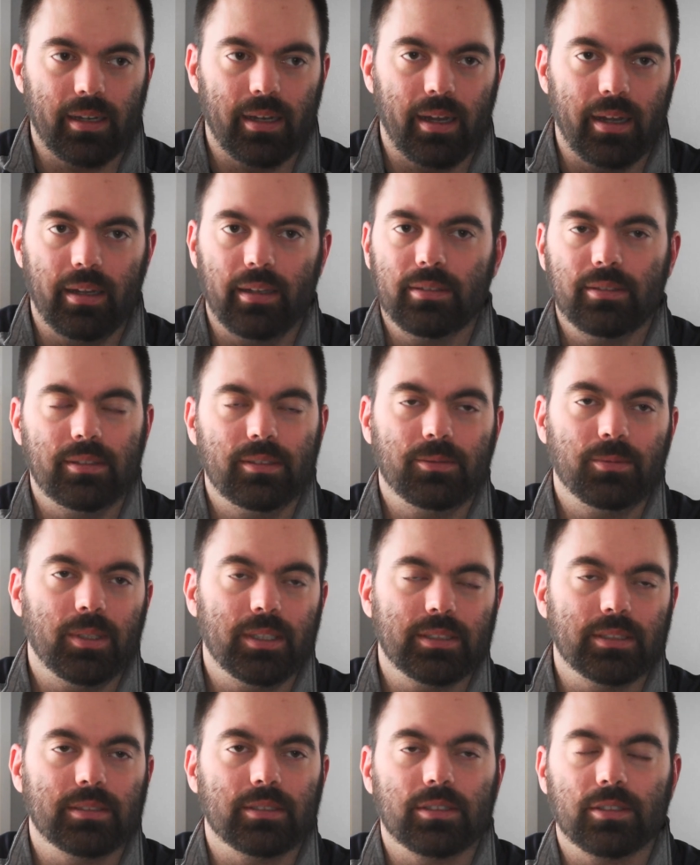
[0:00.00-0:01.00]
nine. It
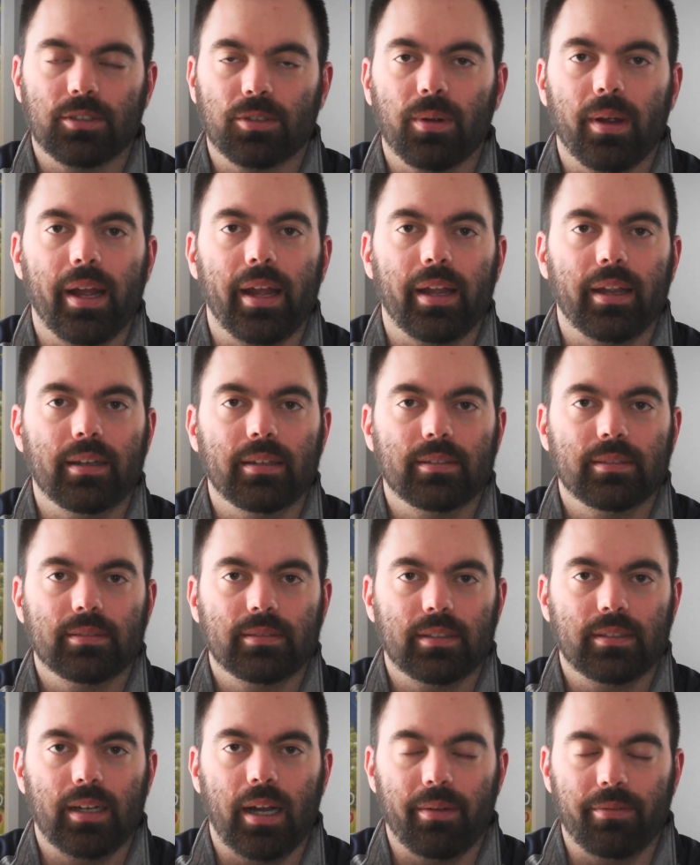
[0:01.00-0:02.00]
wasn't great,
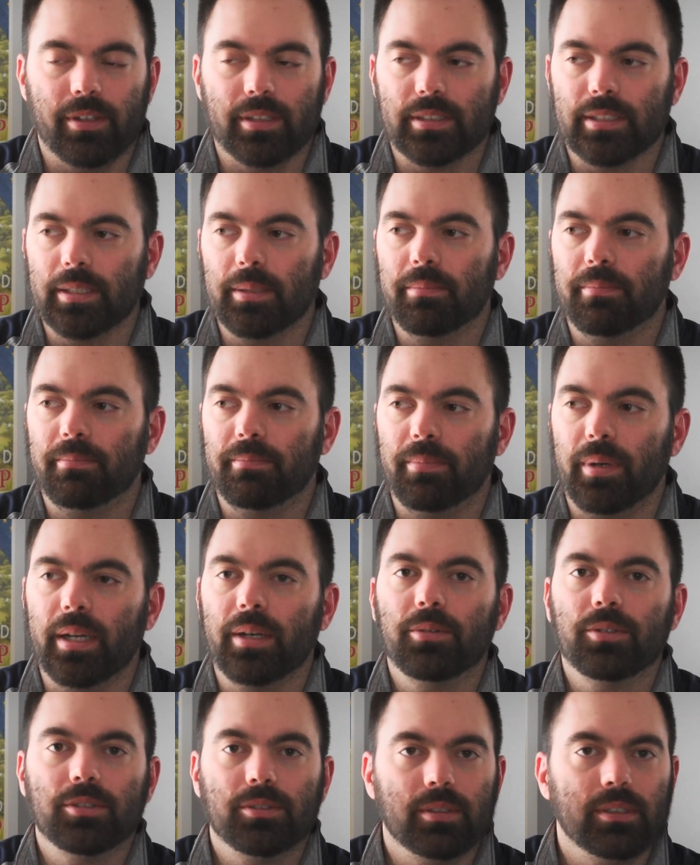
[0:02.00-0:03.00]
obviously, but
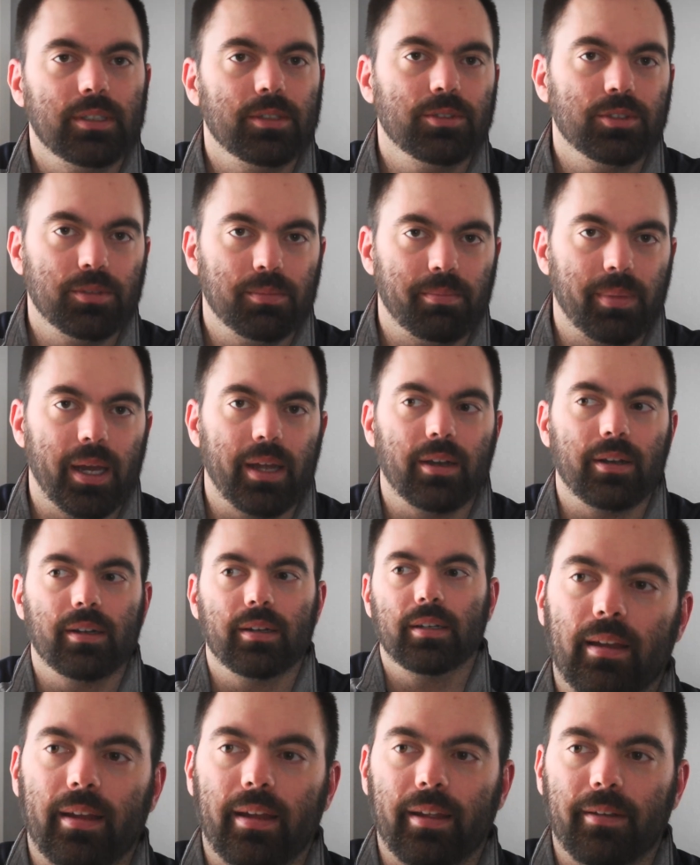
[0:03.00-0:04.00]
it was
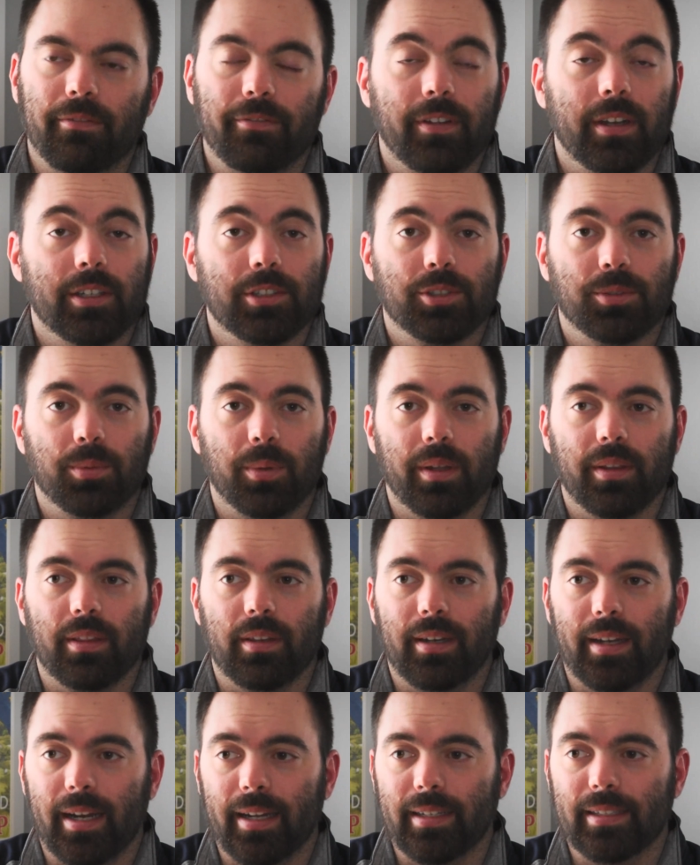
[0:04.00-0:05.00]
better, and finished with
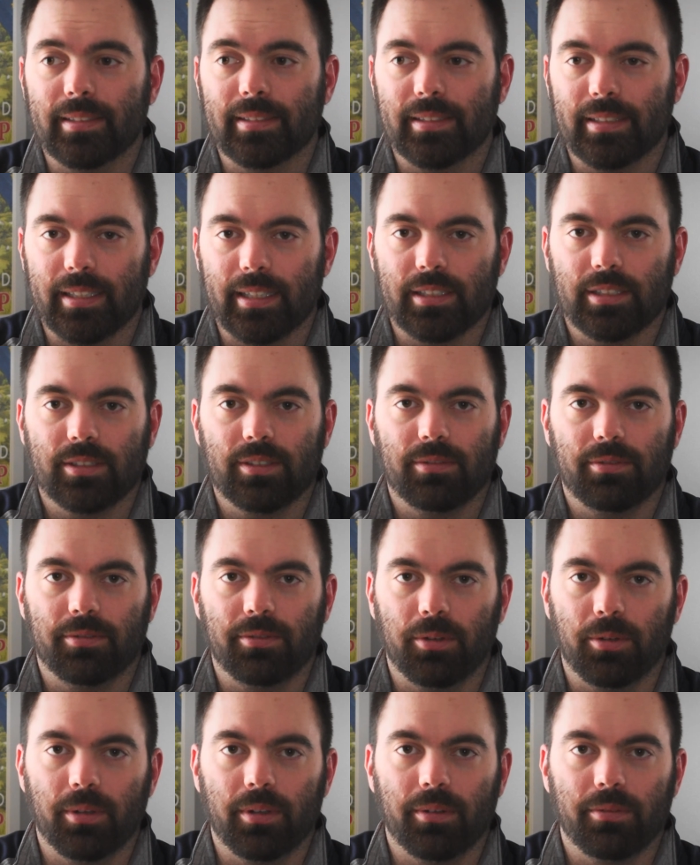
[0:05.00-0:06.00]
a 96
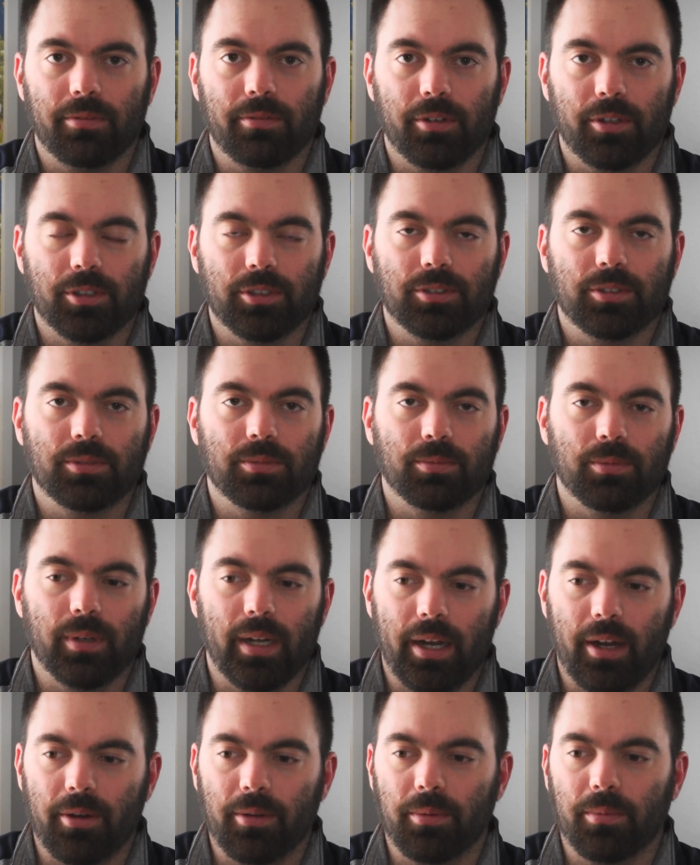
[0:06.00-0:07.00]
for the first
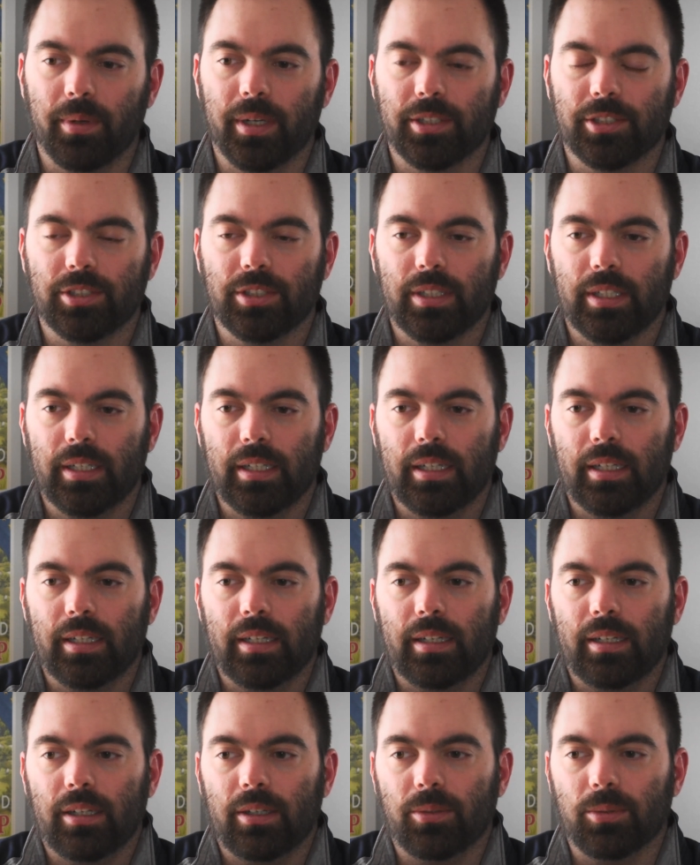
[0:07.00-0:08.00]
round, which
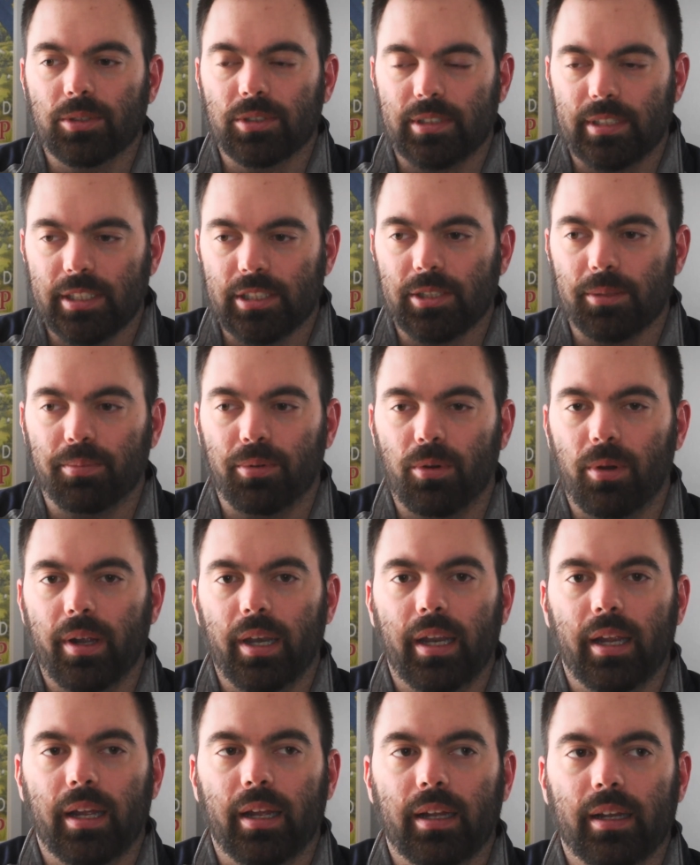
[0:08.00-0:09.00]
was
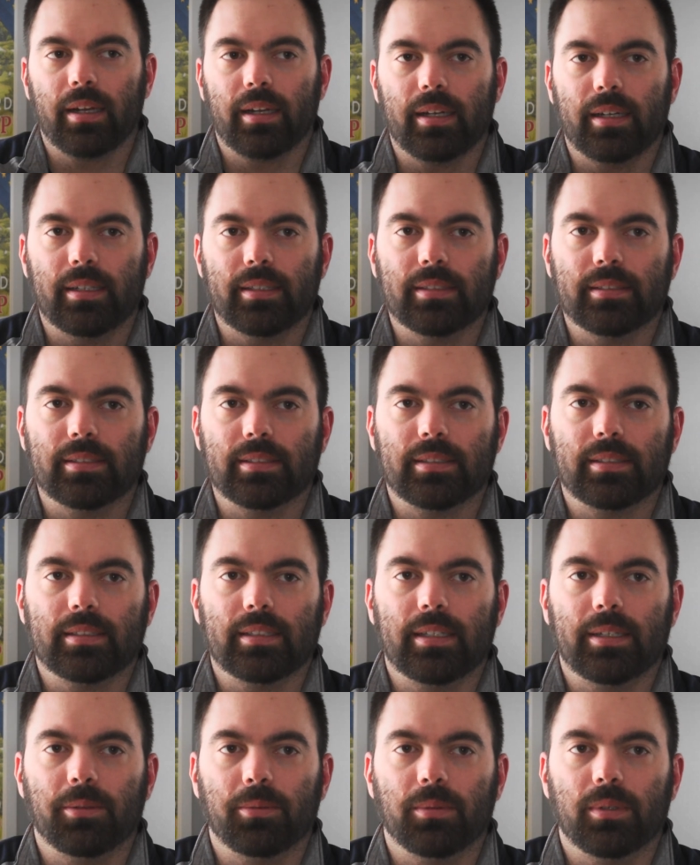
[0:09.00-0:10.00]
disappointing because
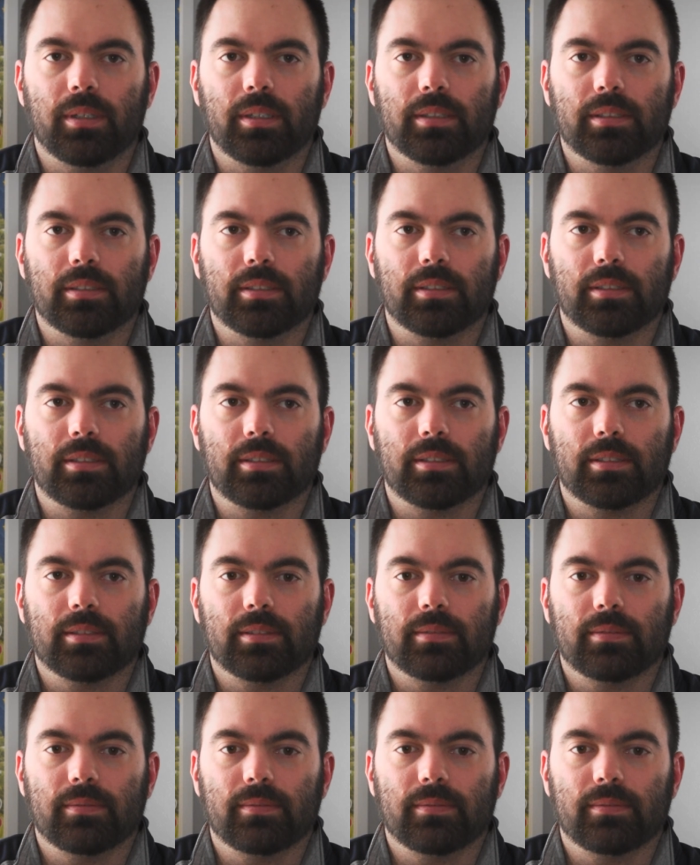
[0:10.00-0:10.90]
it was